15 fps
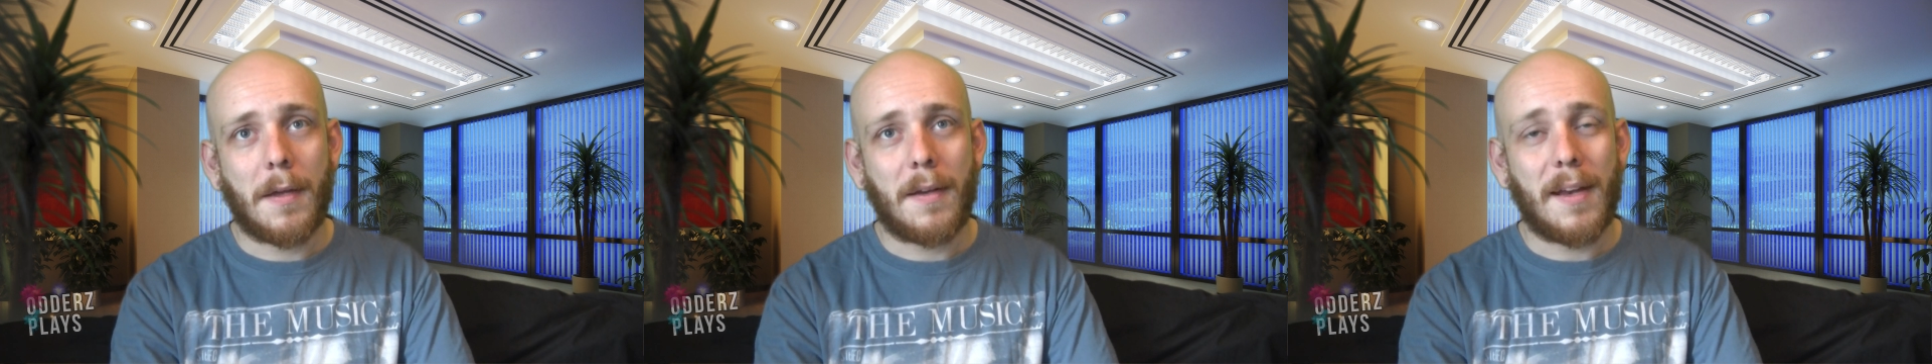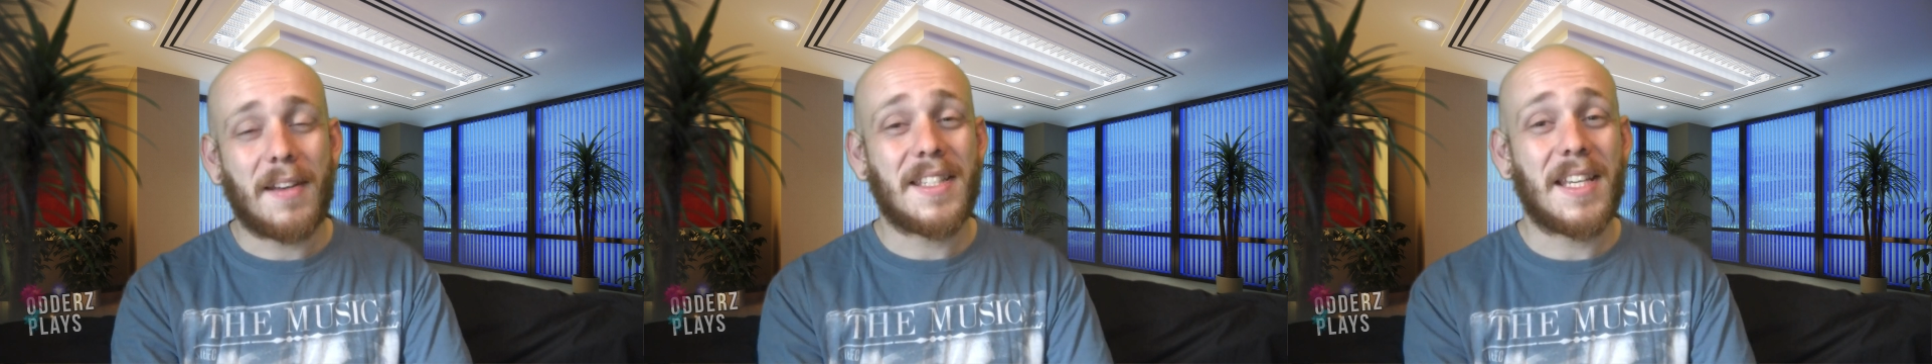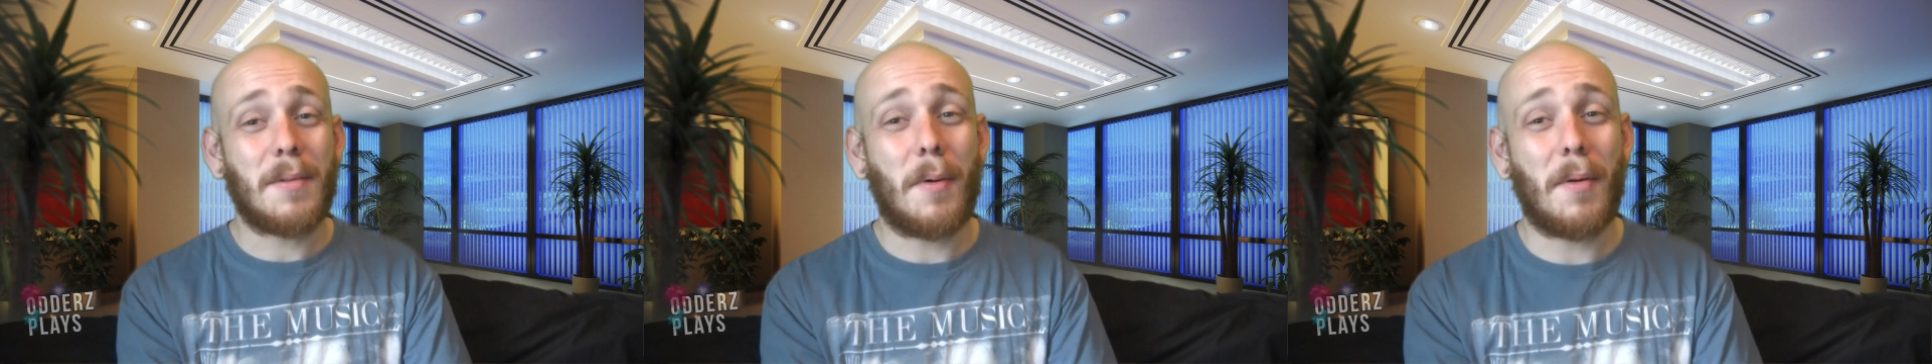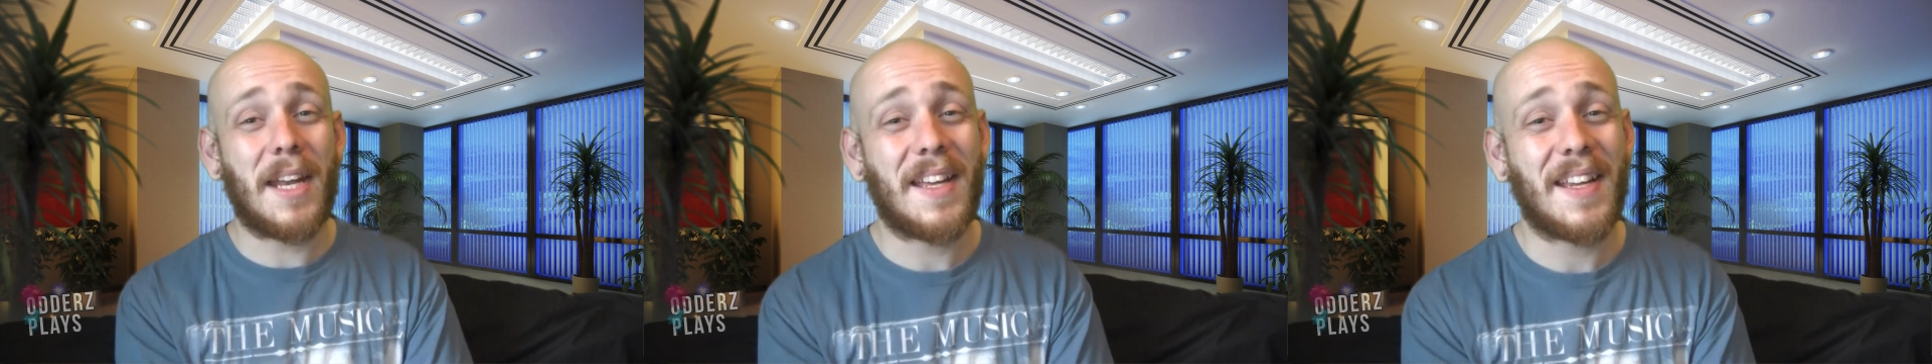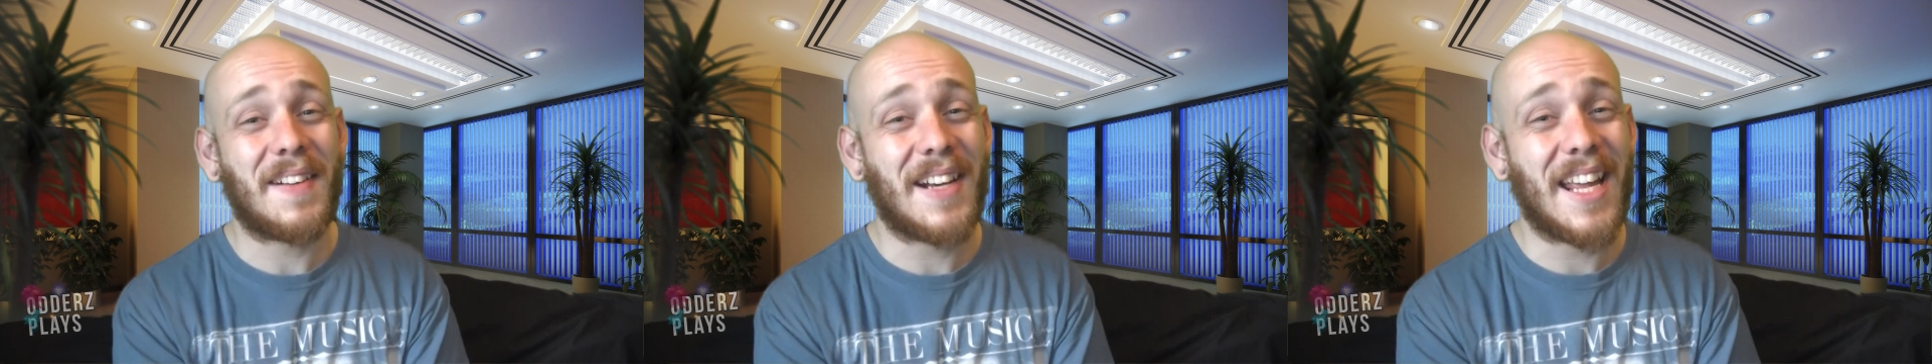Now, does anyone
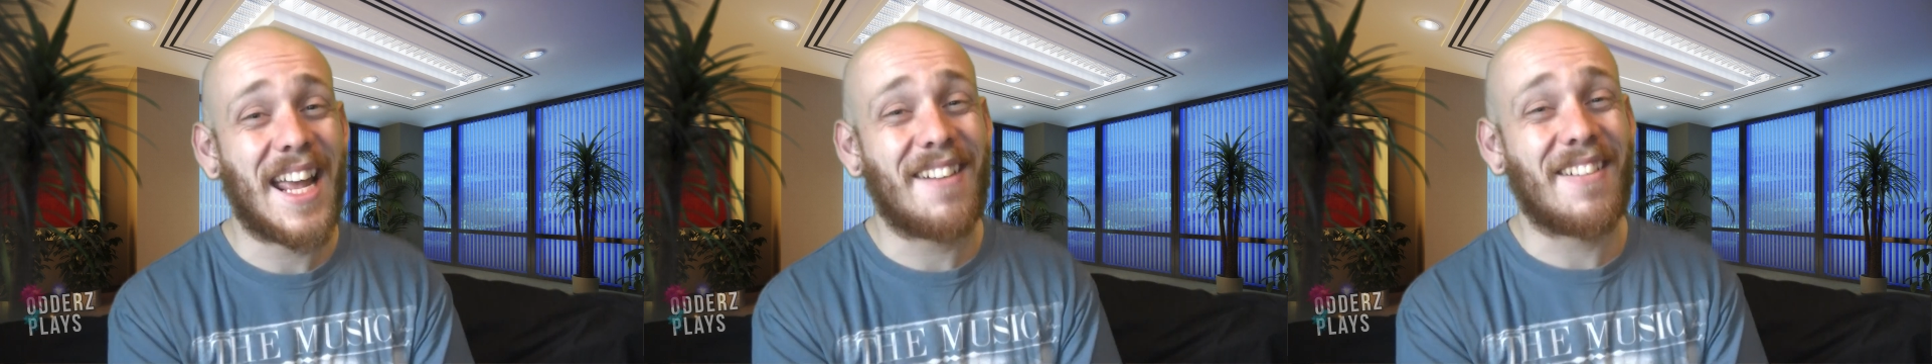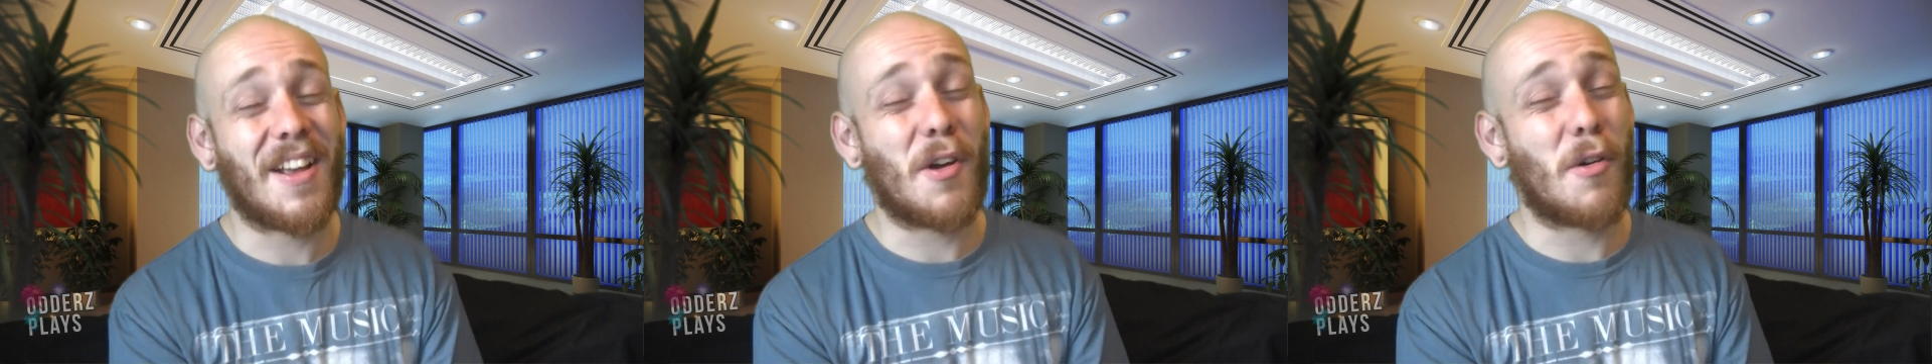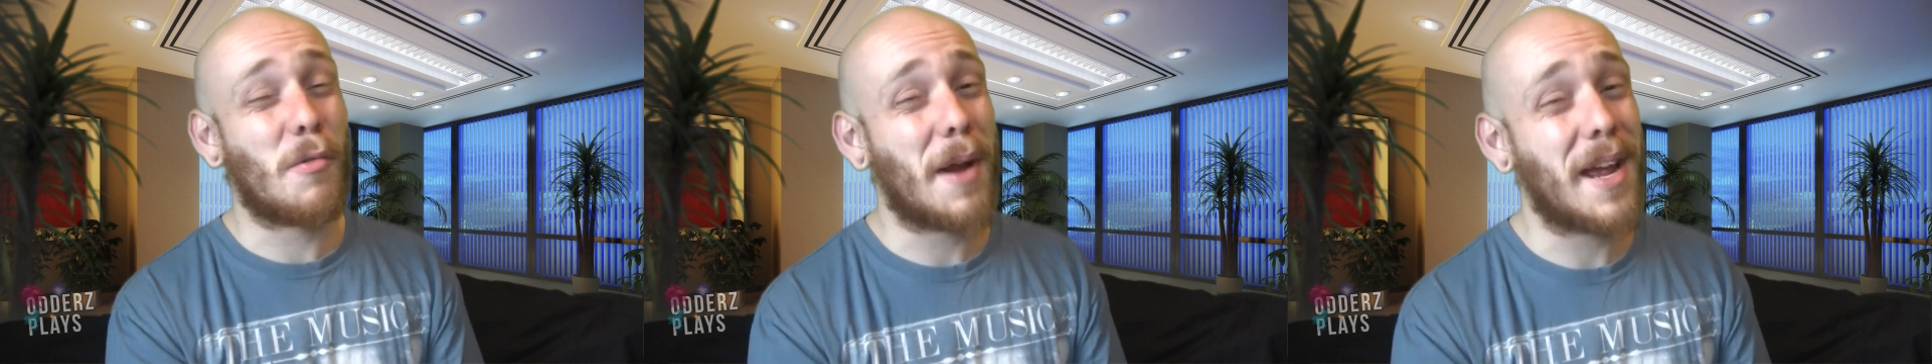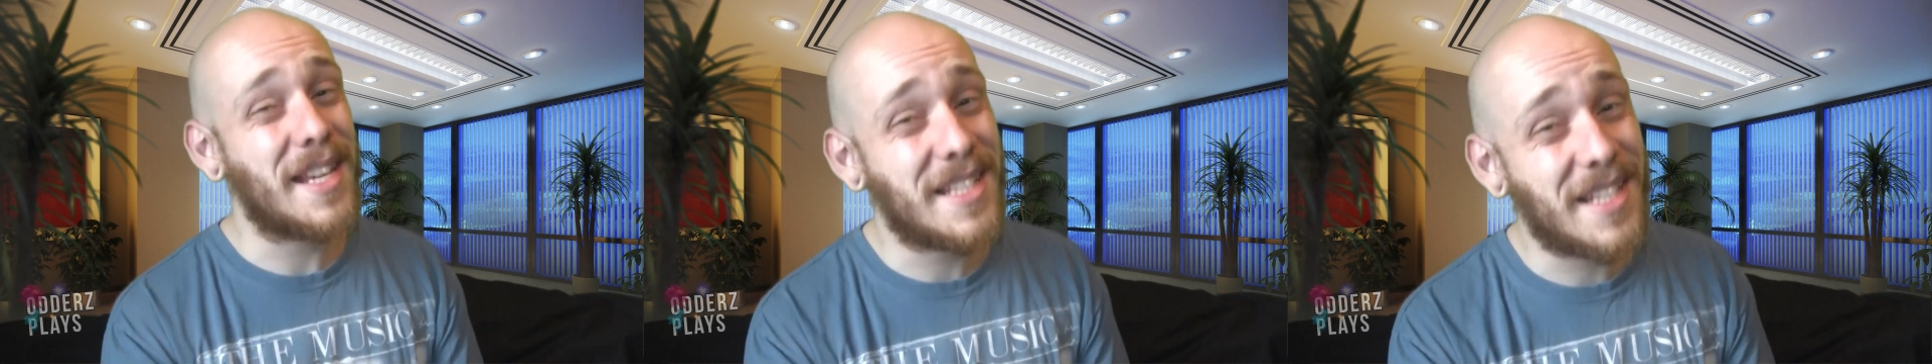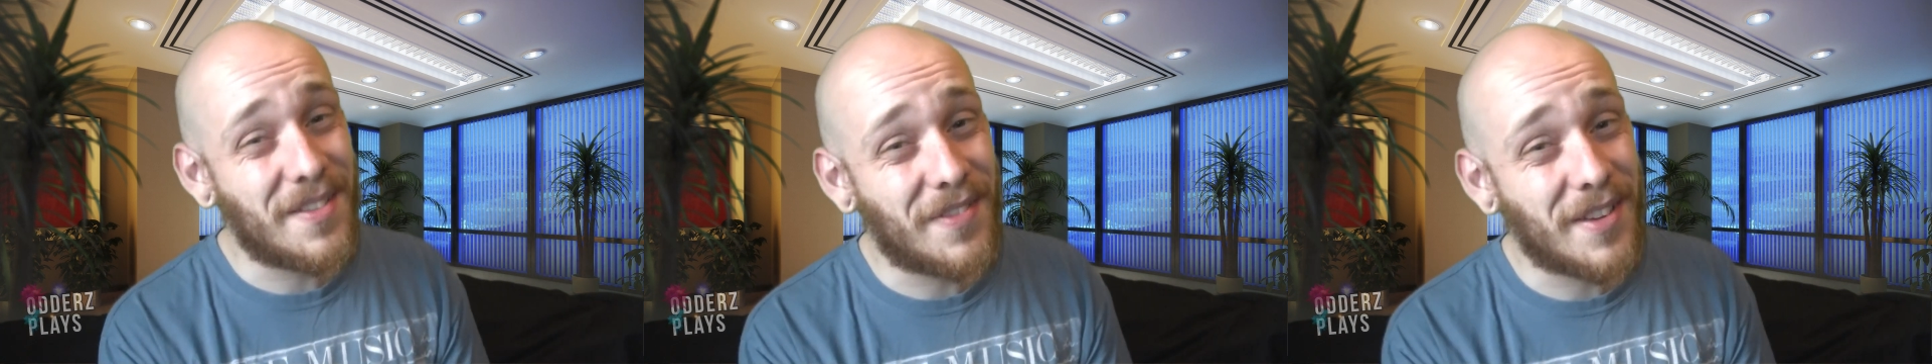want to hear a
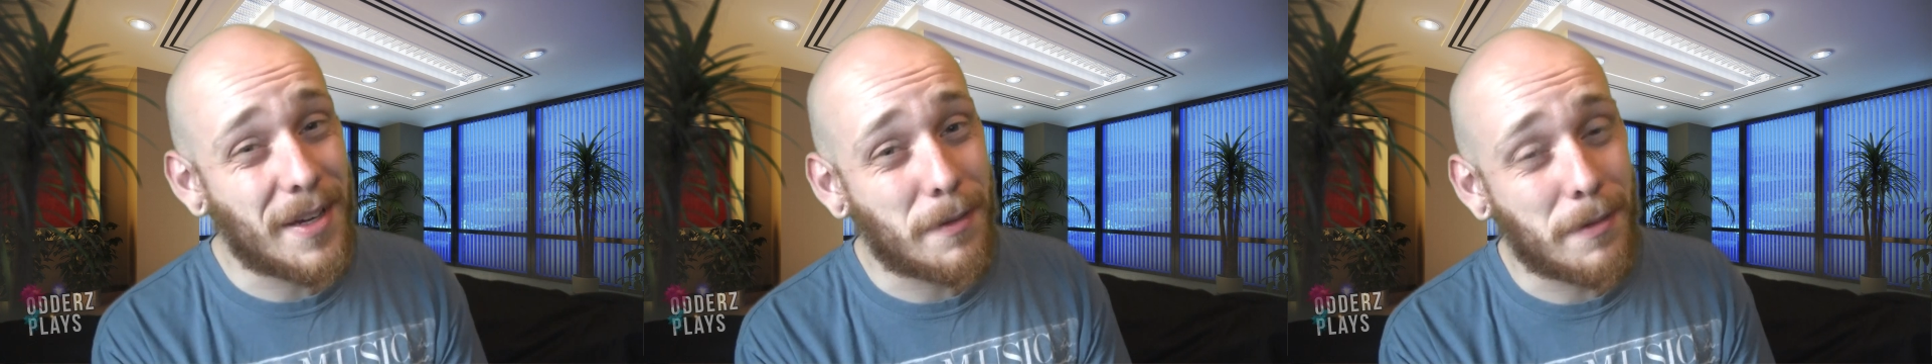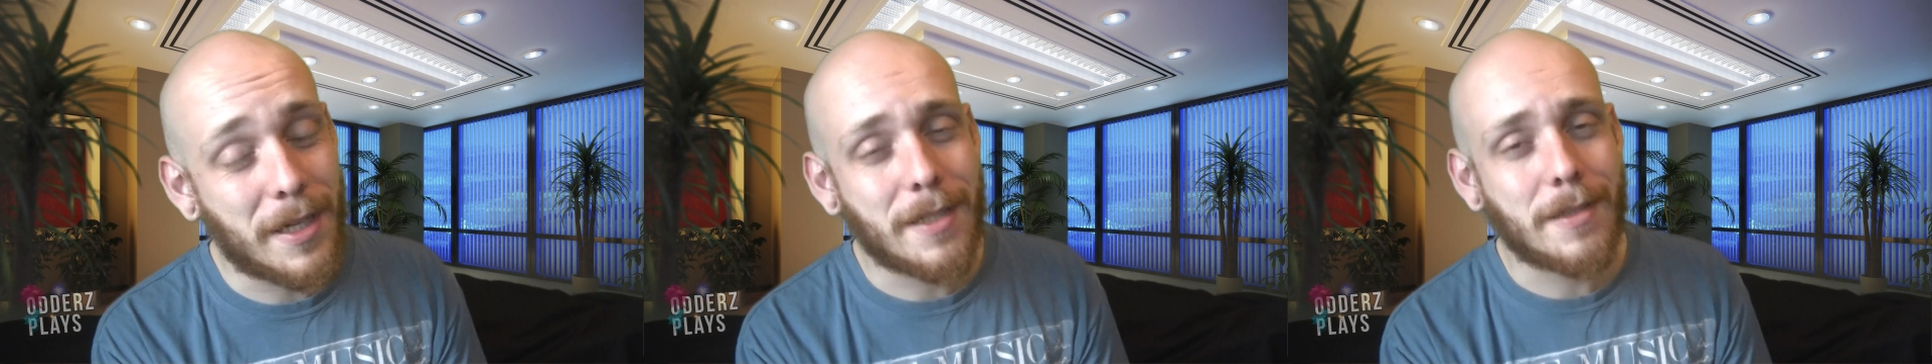crazy theory?